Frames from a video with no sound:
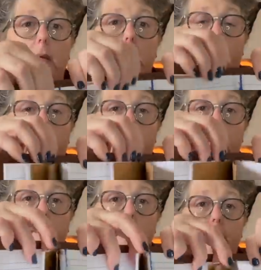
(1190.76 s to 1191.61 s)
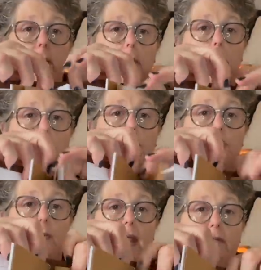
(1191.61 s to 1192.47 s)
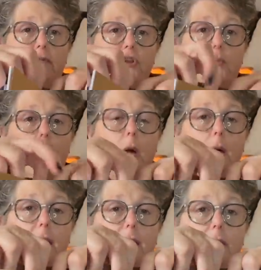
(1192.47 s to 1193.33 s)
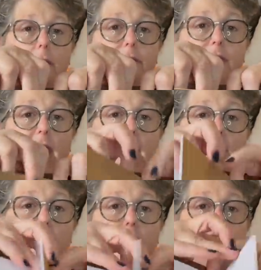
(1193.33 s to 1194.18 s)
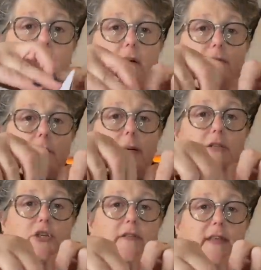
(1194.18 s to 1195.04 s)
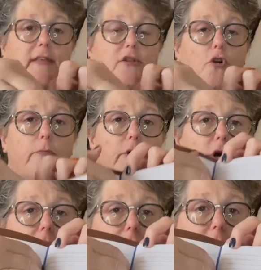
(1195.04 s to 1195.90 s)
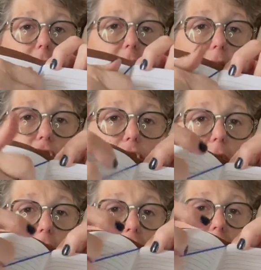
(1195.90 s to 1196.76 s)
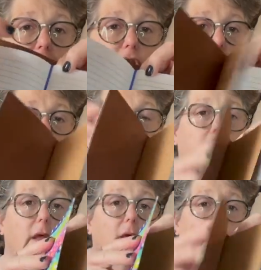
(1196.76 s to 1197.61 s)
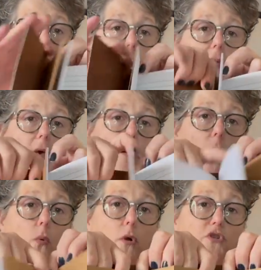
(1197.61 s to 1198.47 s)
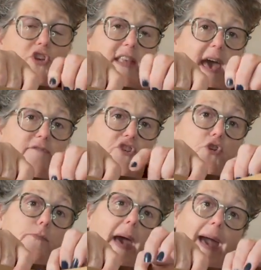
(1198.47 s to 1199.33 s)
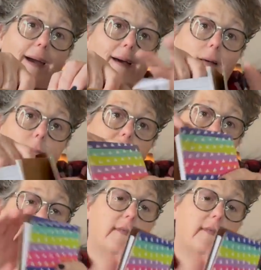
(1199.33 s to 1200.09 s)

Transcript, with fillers: and do whatever you want. Finagle yourself a bunch of these notebooks, and that's your other center. Or just have two backups,